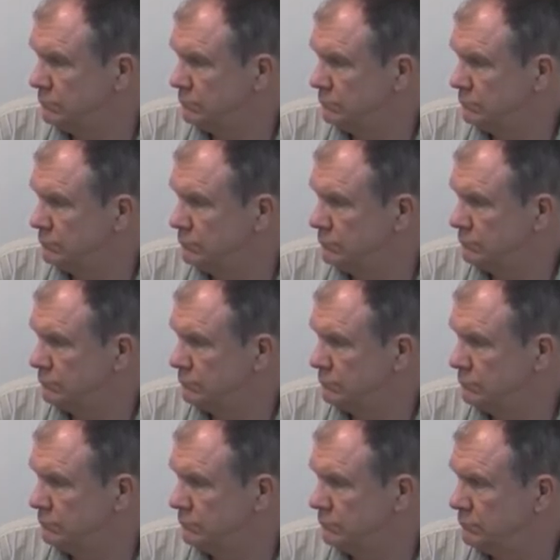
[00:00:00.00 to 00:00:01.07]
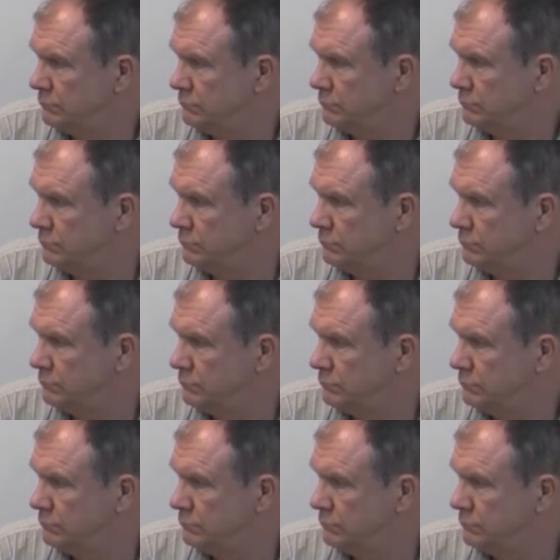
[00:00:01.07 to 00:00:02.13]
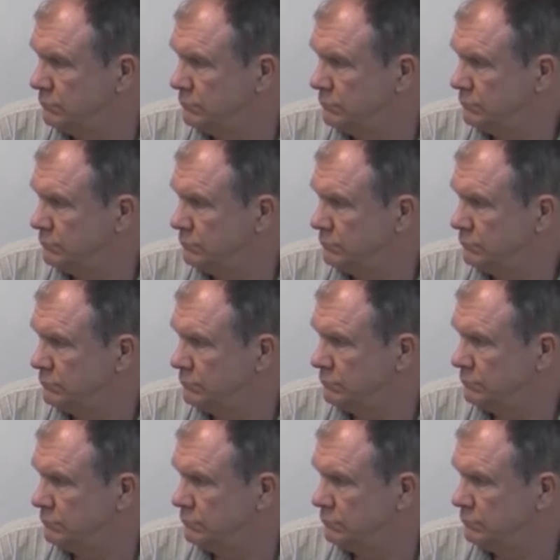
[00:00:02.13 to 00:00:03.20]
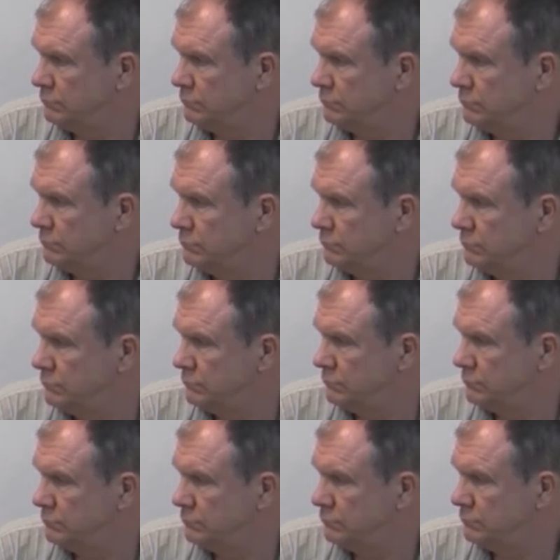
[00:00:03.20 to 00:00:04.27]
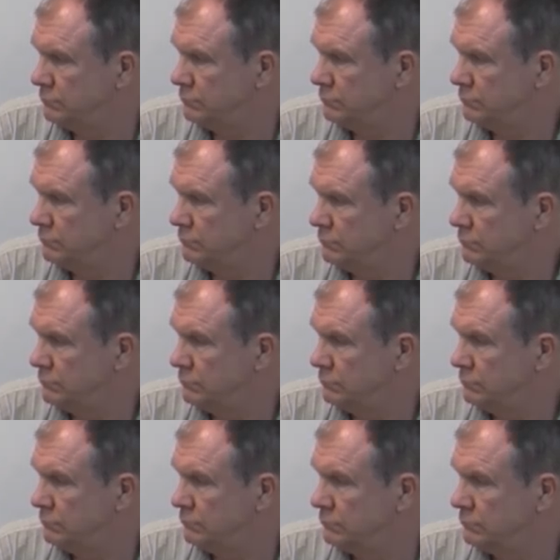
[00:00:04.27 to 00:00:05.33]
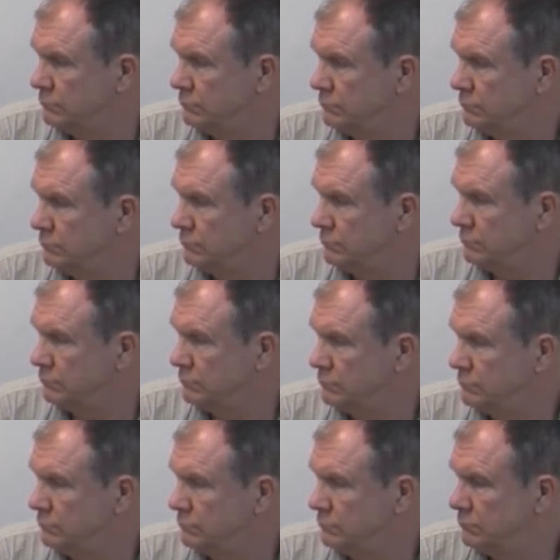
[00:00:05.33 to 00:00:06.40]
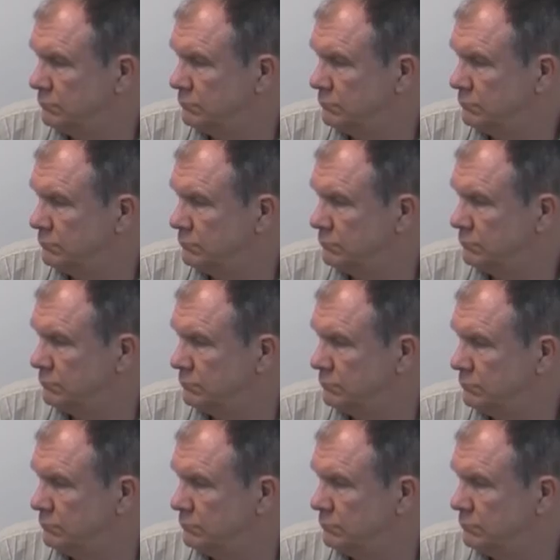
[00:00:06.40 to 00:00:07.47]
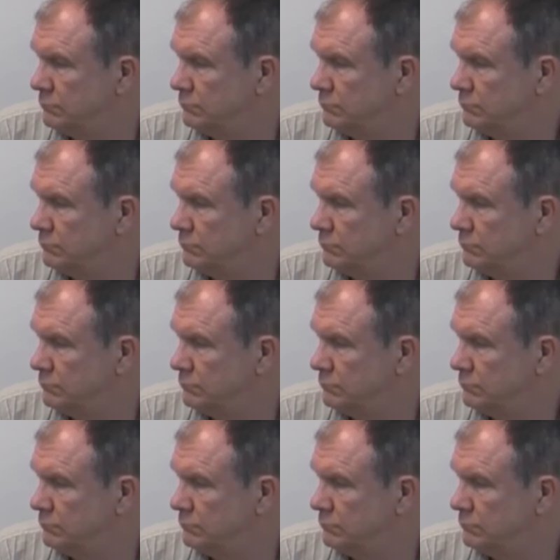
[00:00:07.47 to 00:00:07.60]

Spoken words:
(not speaking)